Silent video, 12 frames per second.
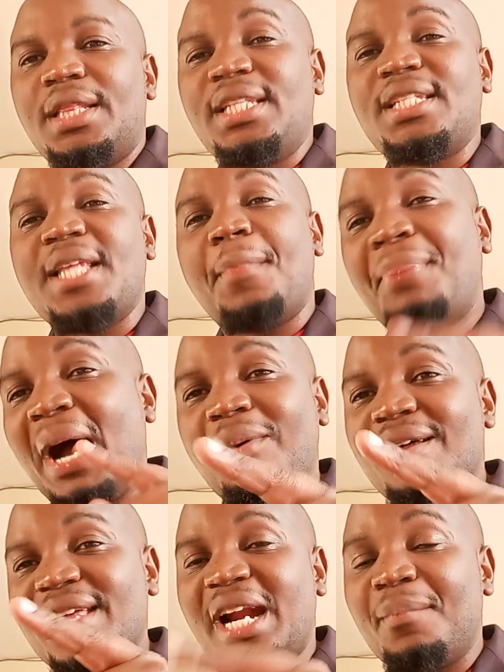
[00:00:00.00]
This is the
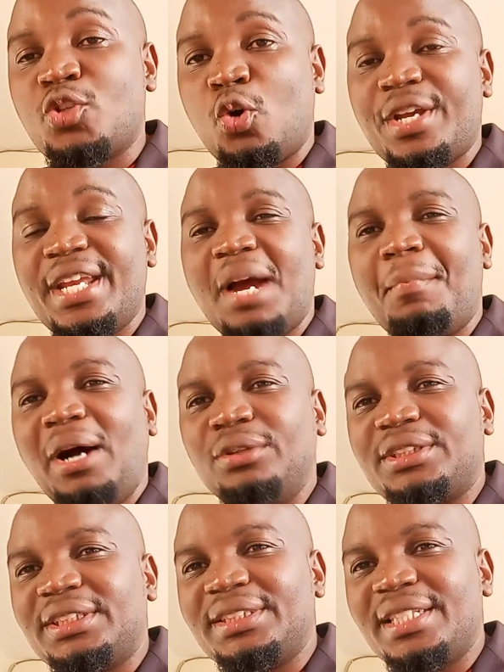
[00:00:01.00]
power that I'm talking
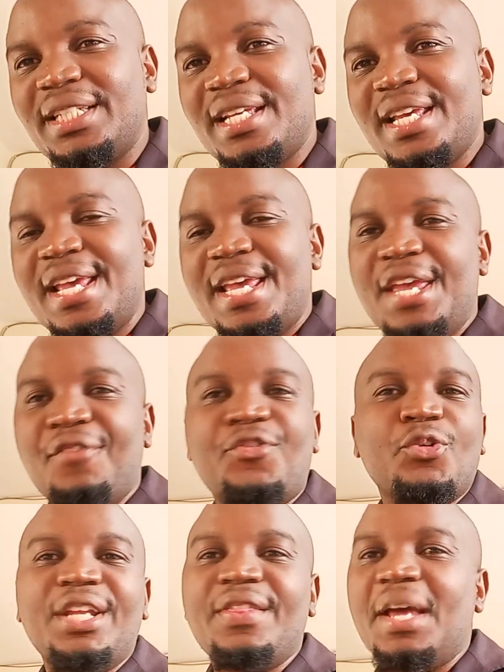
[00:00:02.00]
about.
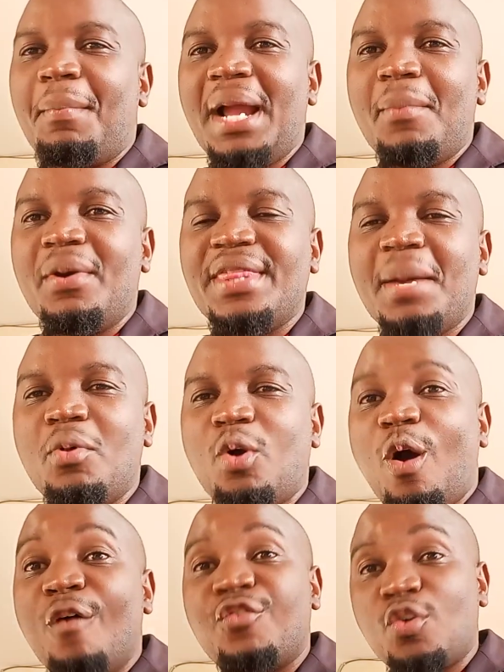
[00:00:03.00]
If you read the Bible in the
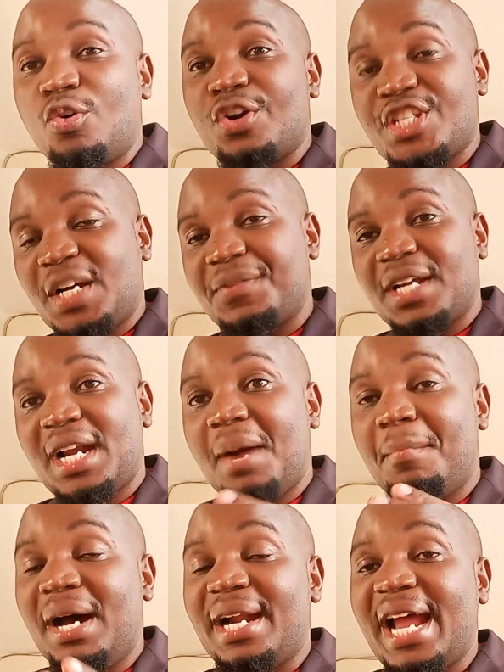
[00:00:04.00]
book of Luke, chapter
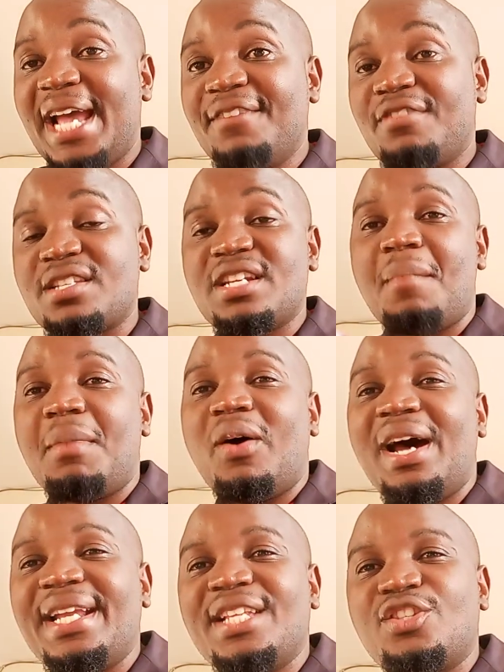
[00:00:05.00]
number 9, verse number
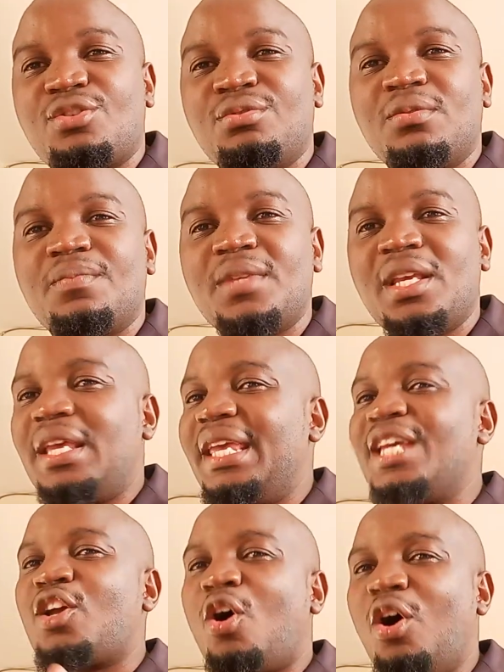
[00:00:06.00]
1 and 2,
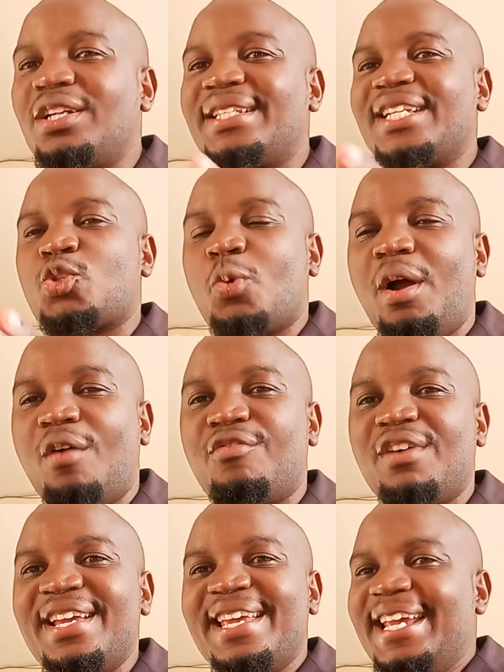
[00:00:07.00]
he called the
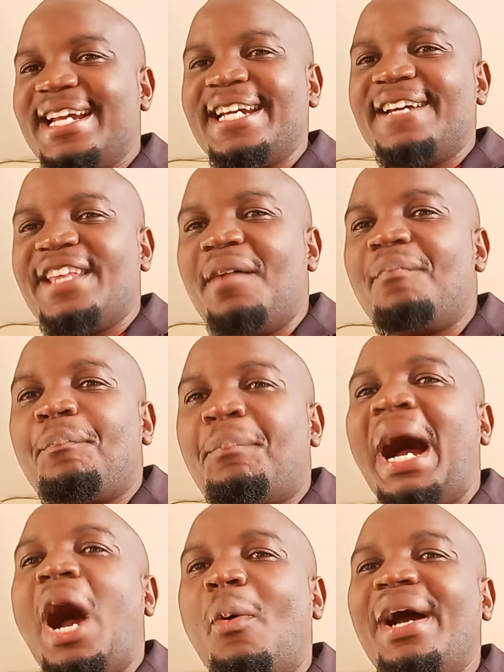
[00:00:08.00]
12. He gave them
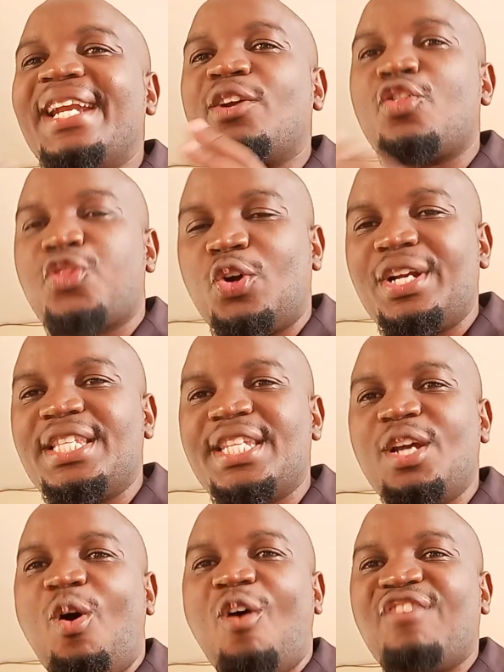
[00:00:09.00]
power and
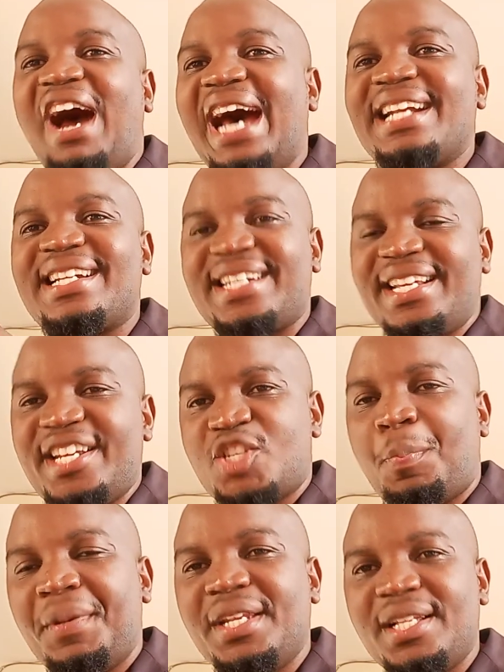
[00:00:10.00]
authority over unclean
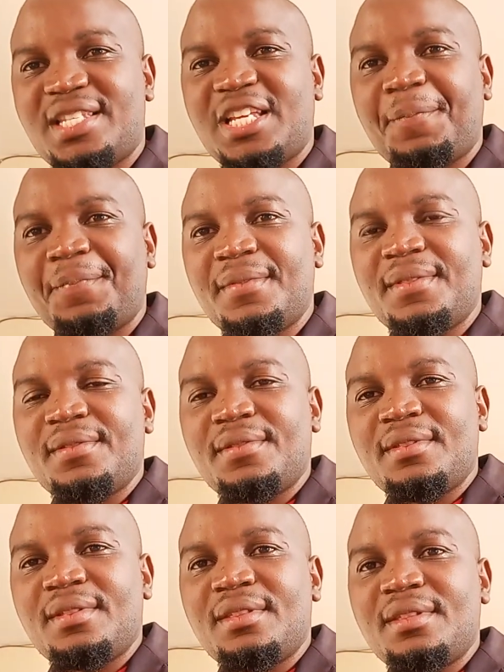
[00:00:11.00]
spirits
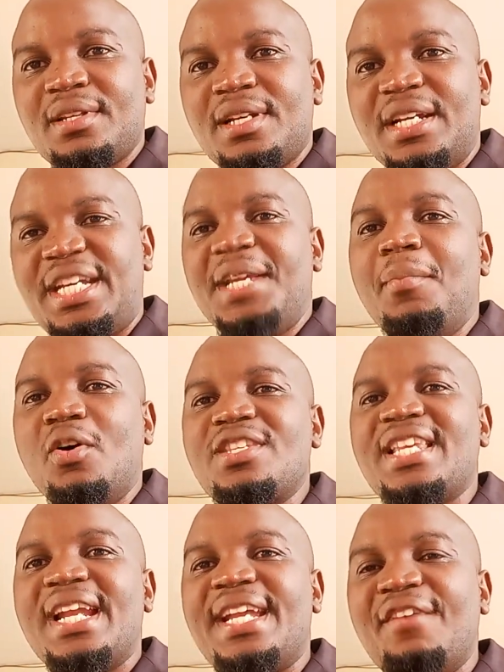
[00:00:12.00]

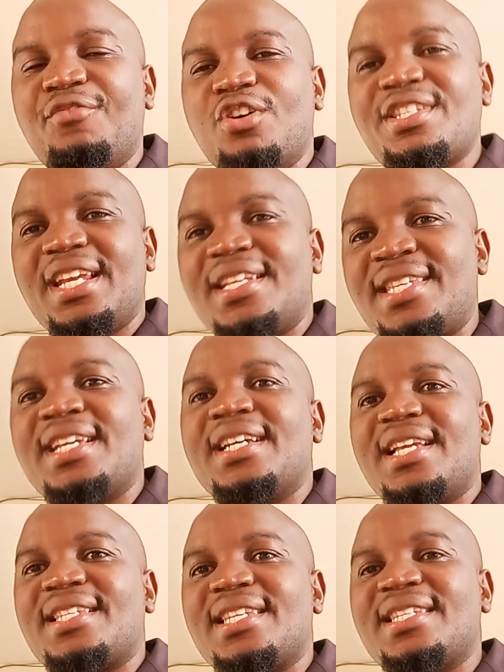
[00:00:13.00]
demons and devils and
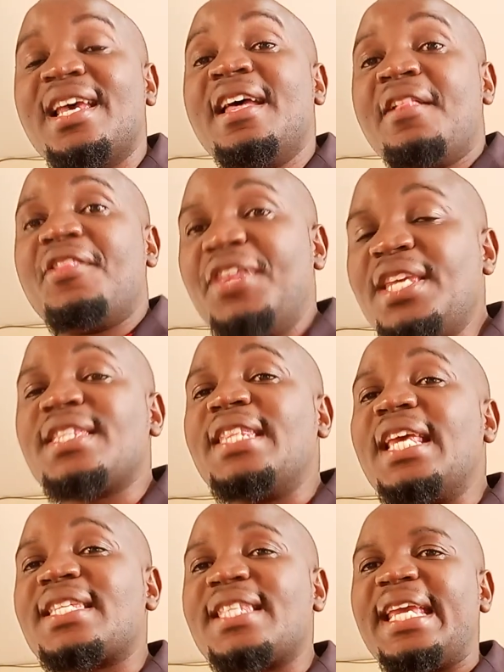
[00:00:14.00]
sicknesses. These
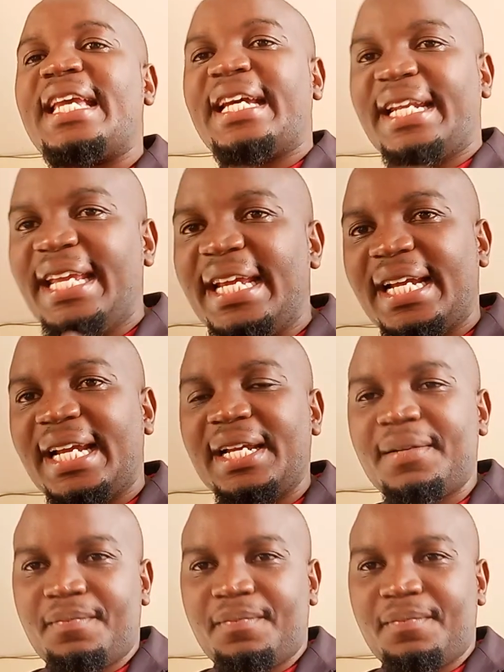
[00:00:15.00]
things they cling